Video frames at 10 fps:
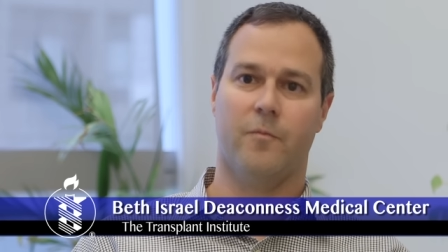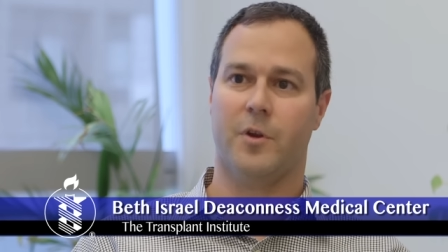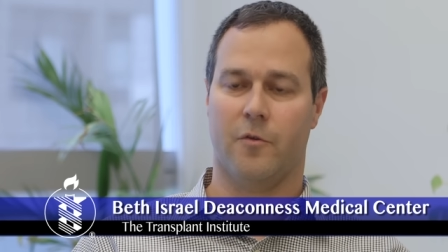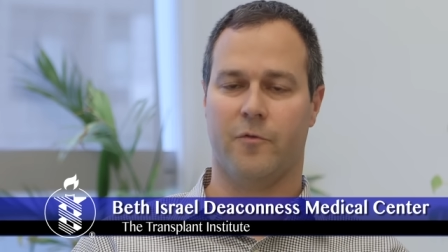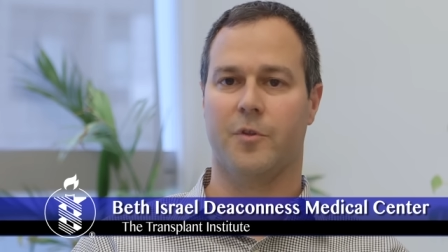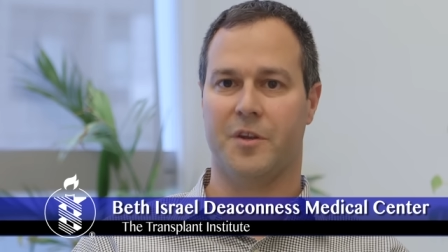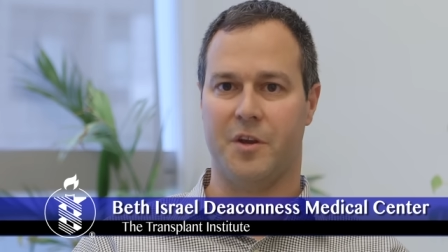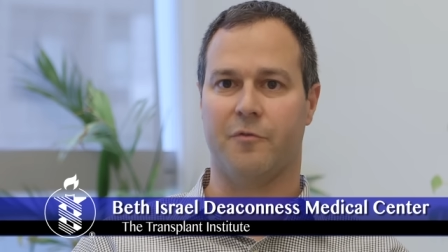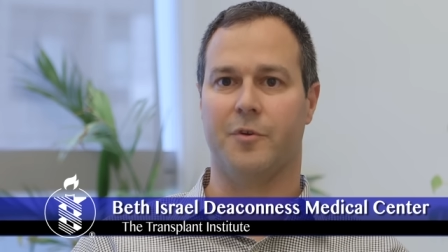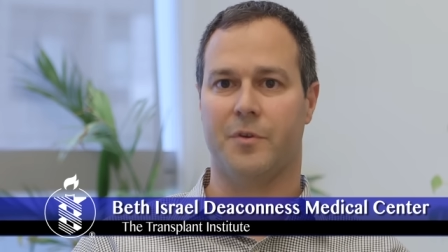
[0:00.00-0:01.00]
you know, for the
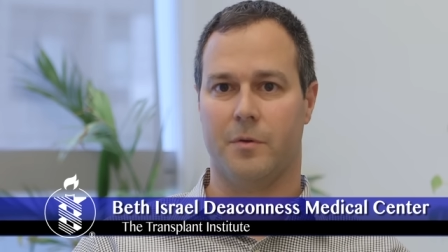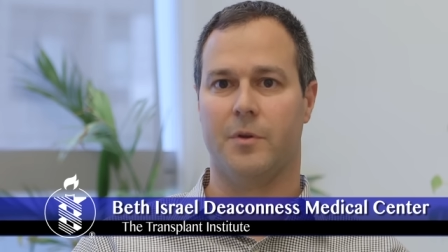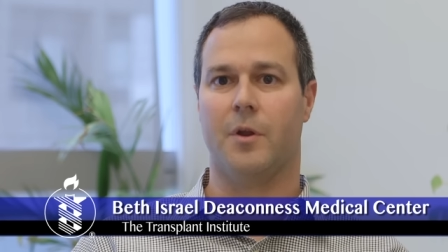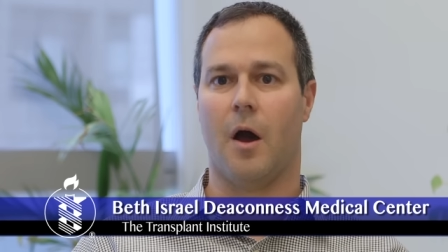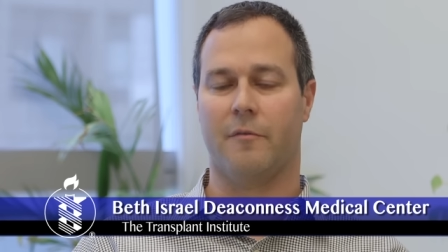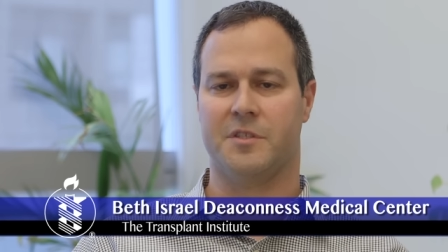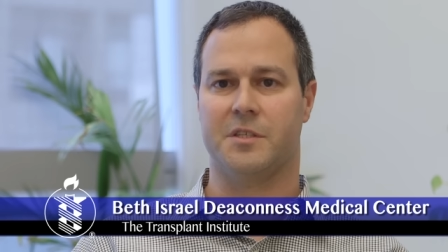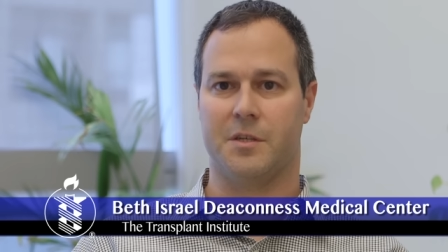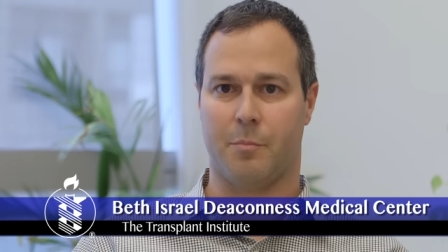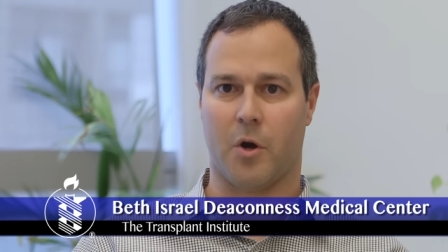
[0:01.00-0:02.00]
different,
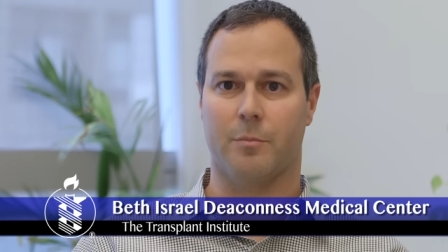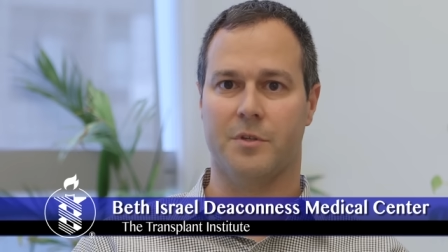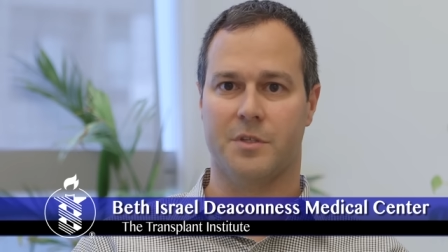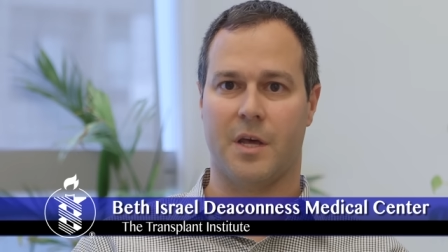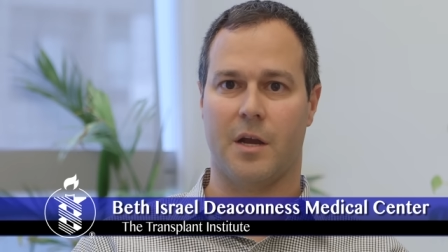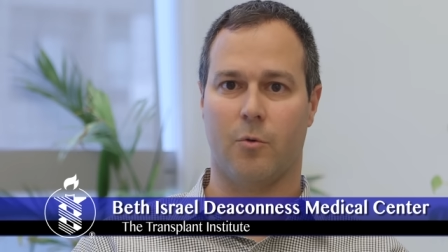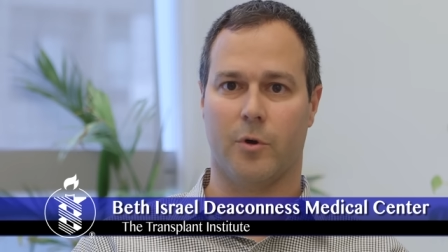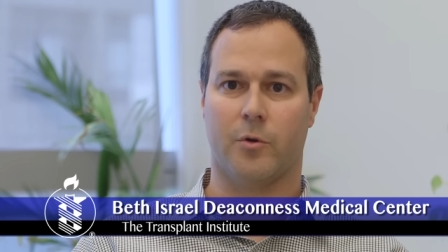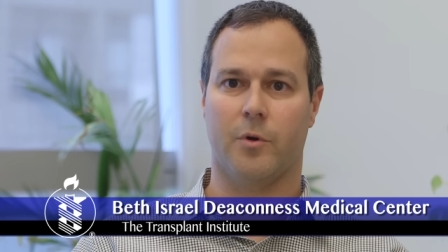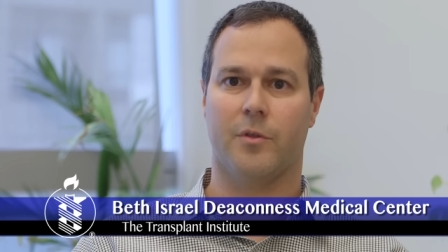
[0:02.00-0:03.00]
obviously, departments that I
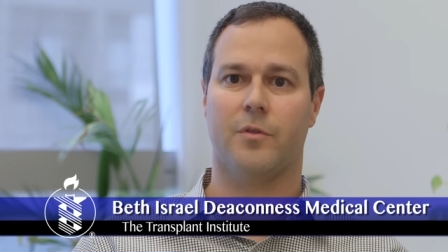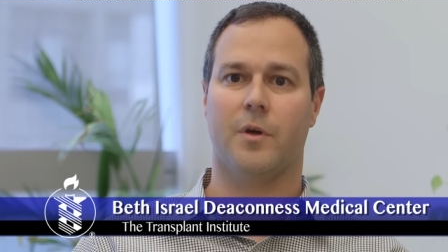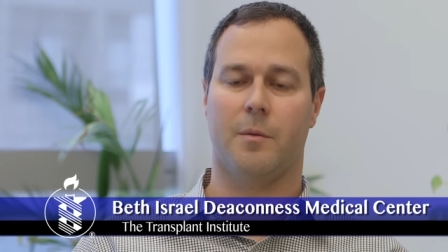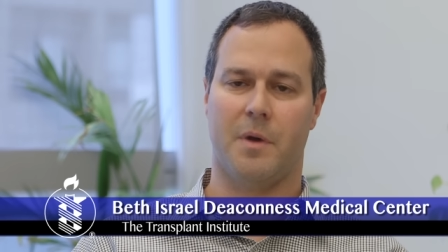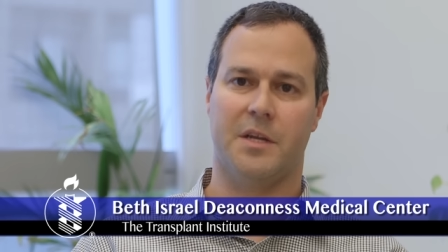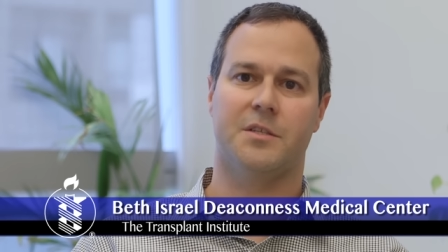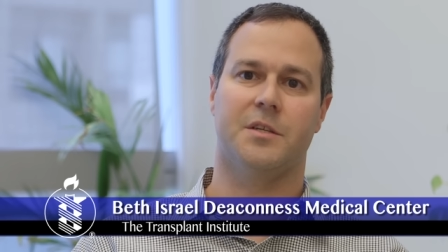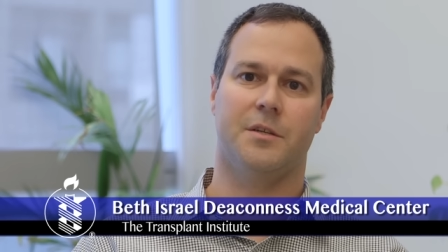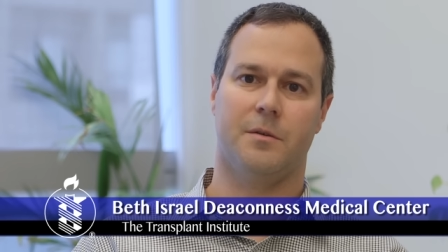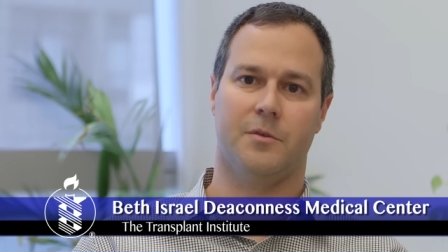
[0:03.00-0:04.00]
work with, uh,
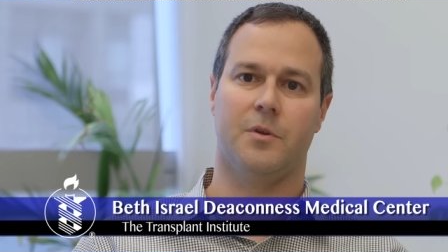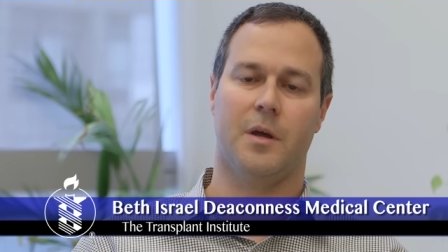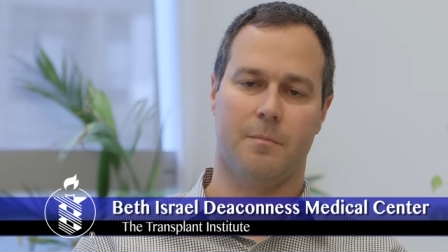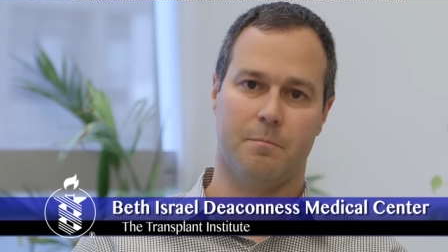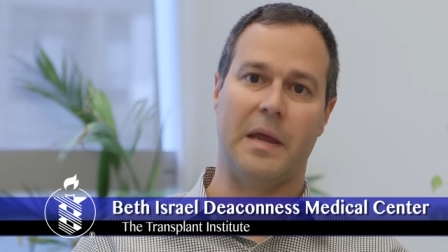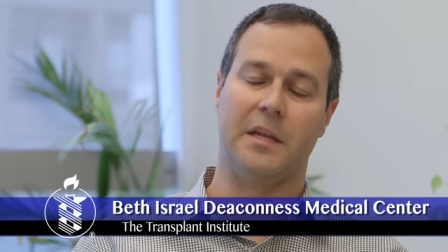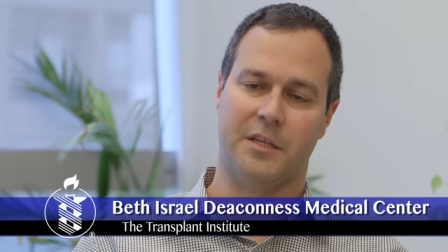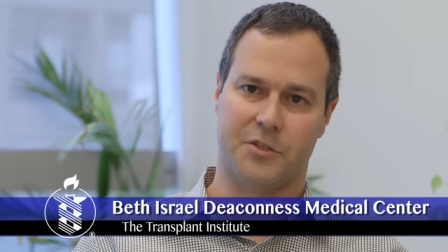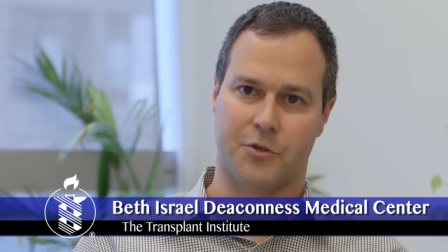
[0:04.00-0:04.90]
medicine, uh, mainly